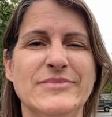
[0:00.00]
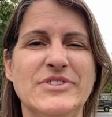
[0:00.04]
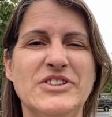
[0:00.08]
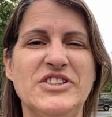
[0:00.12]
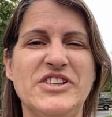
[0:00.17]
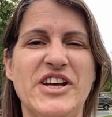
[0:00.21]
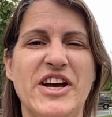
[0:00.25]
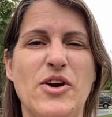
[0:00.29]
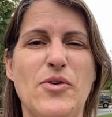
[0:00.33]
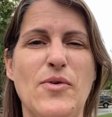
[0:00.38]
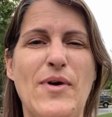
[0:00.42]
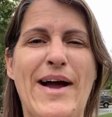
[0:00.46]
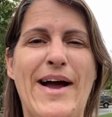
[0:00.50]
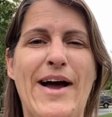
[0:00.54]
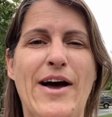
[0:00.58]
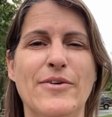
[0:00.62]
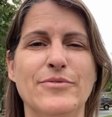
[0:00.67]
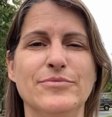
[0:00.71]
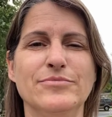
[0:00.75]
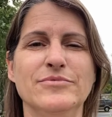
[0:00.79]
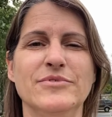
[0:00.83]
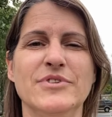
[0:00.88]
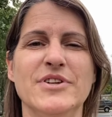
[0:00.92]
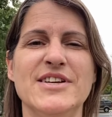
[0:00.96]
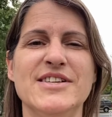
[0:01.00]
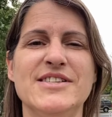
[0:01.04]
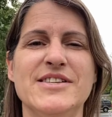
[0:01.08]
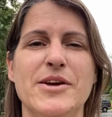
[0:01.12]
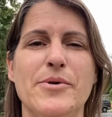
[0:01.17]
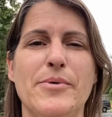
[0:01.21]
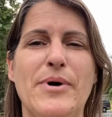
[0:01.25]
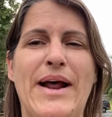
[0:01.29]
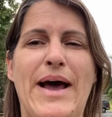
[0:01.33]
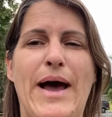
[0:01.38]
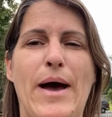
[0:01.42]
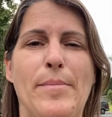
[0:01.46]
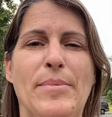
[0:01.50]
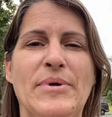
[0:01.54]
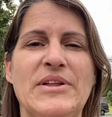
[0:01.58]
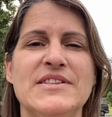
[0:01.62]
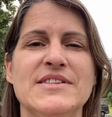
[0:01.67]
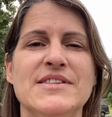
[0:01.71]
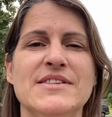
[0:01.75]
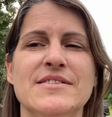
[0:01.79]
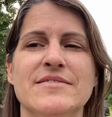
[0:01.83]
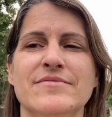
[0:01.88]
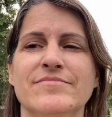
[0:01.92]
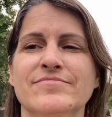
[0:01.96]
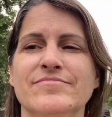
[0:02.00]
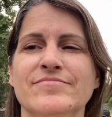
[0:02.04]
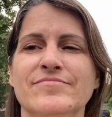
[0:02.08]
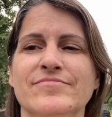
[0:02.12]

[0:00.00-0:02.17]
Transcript: Stick around. Let's see what happens.